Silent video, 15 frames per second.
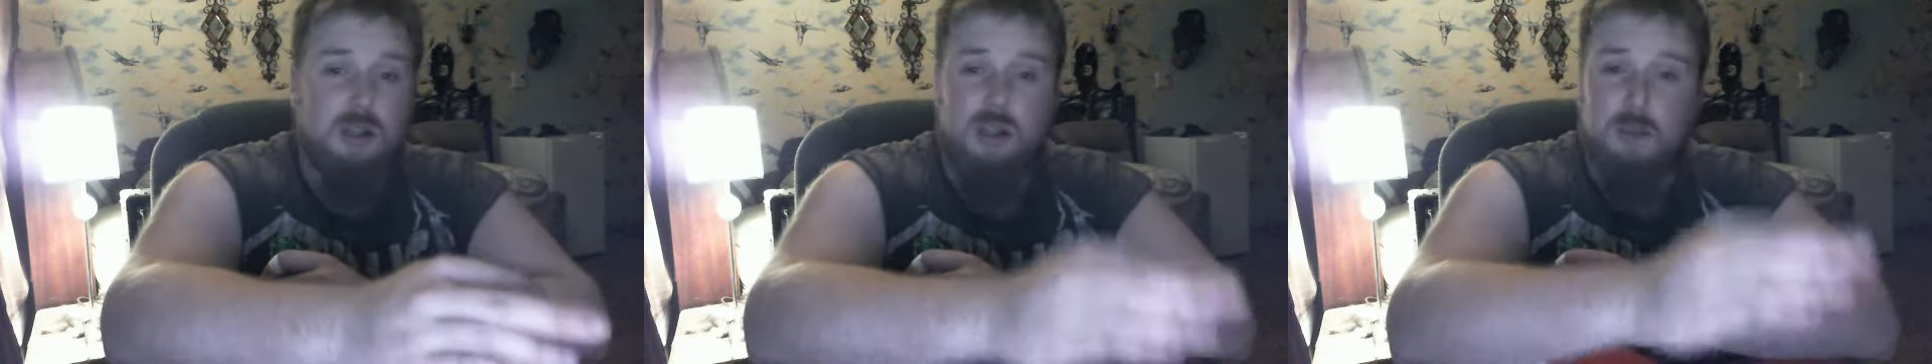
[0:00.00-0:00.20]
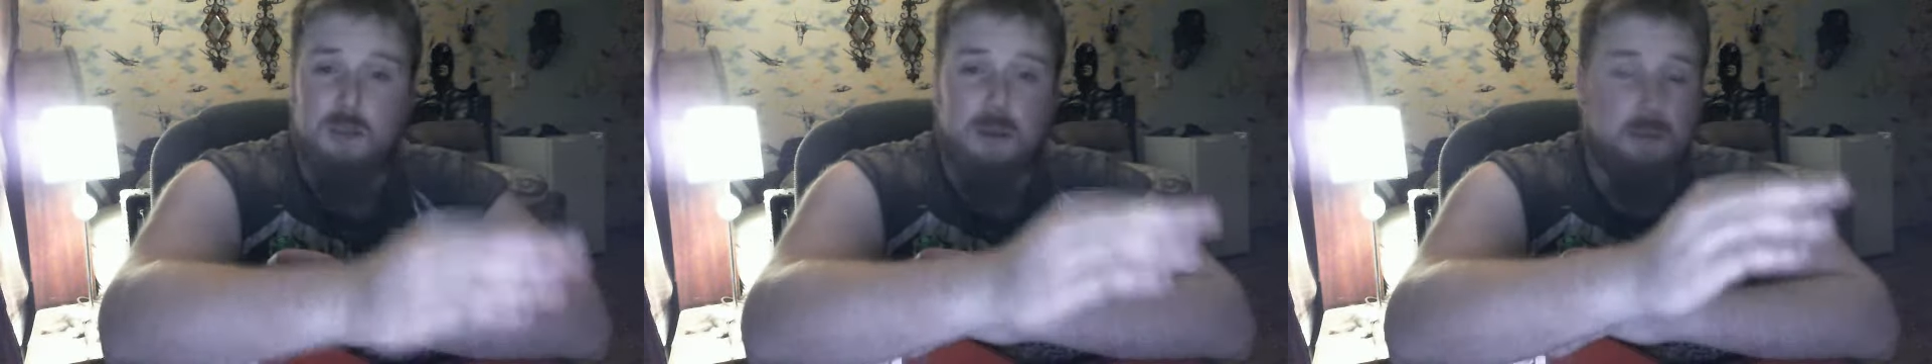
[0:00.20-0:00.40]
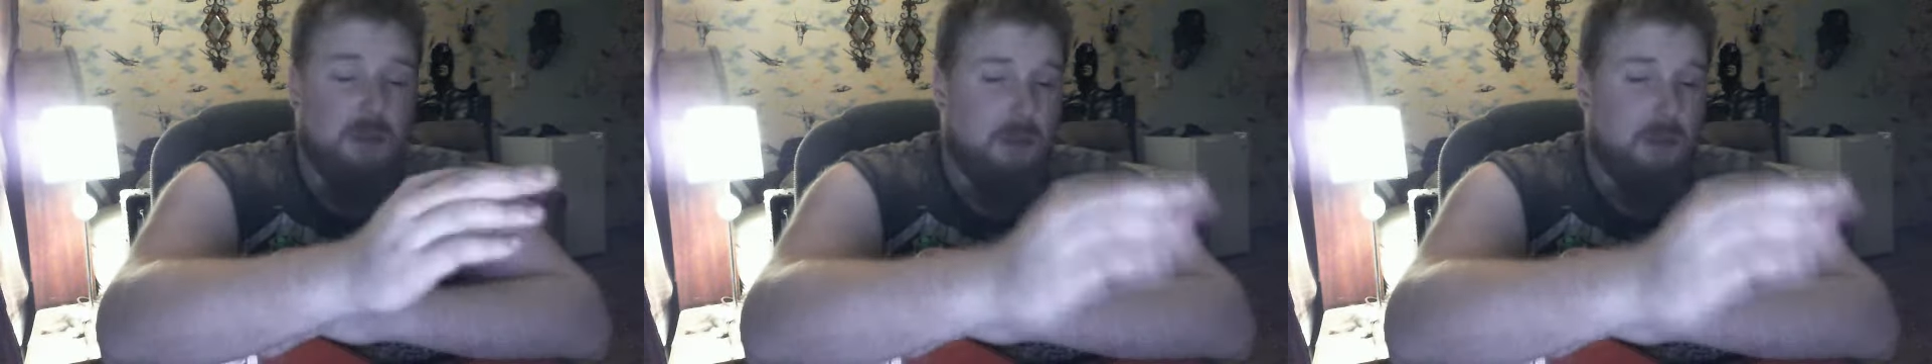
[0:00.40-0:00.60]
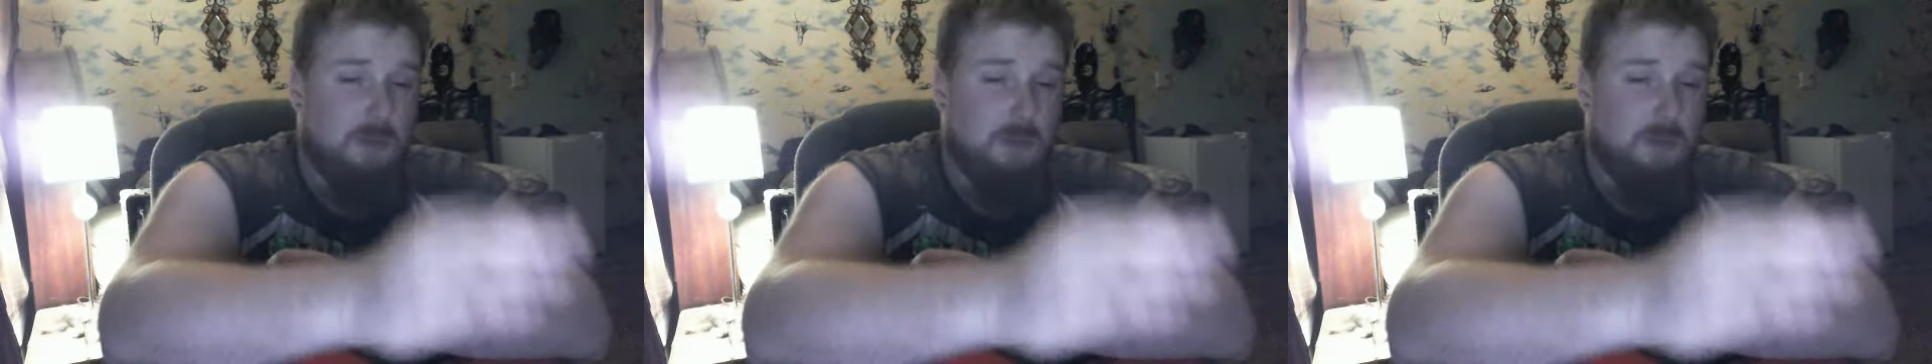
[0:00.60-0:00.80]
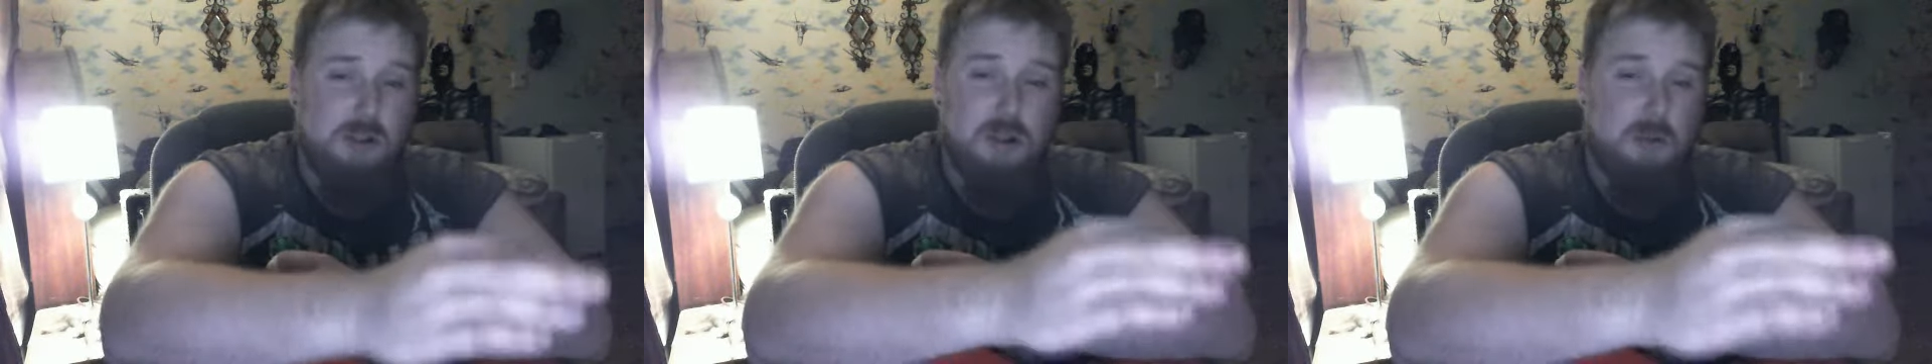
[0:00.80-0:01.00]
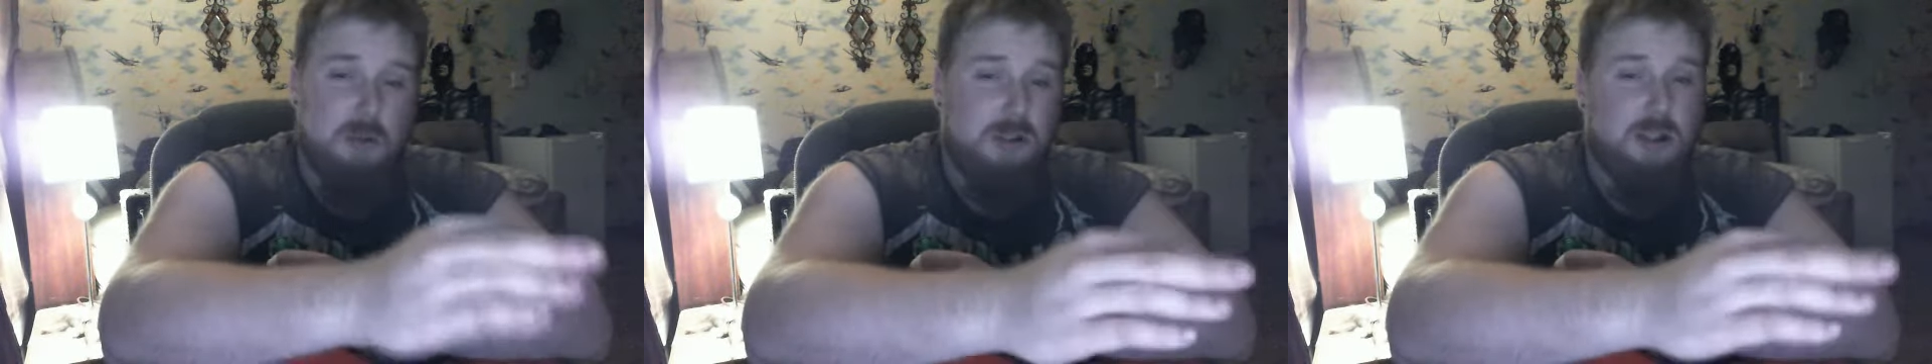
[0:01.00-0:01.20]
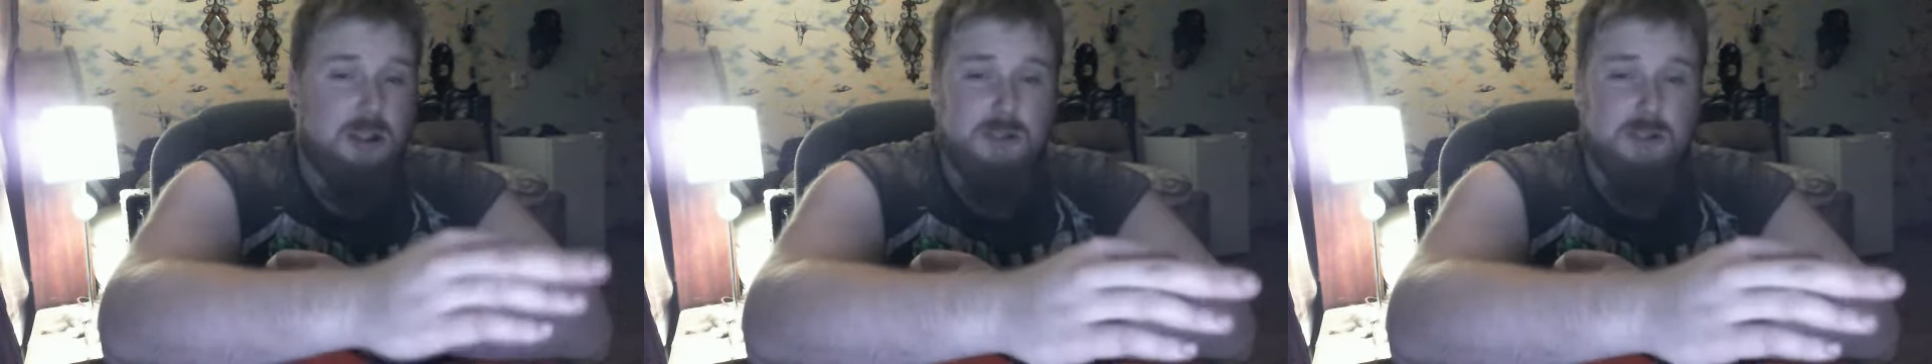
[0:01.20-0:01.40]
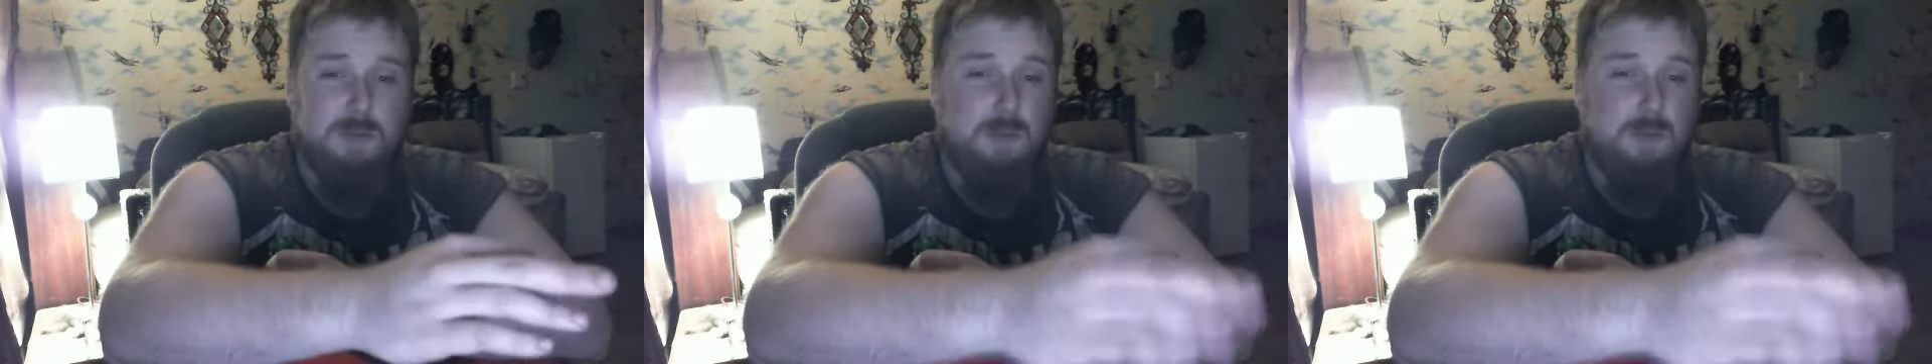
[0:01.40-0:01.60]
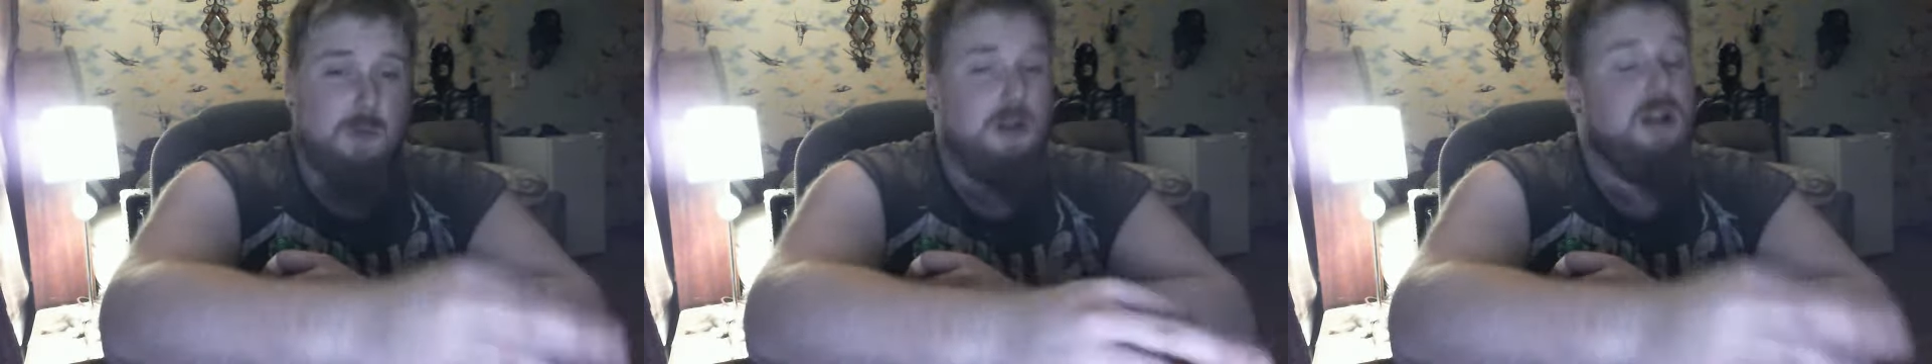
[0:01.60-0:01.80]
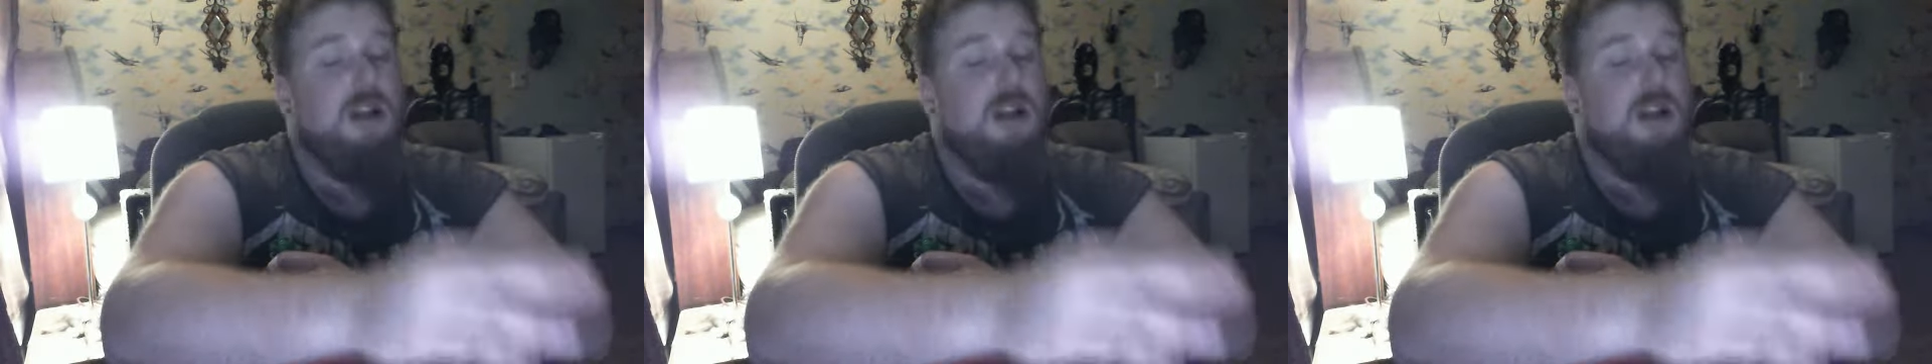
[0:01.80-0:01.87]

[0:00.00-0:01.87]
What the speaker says: people that really know what to listen for,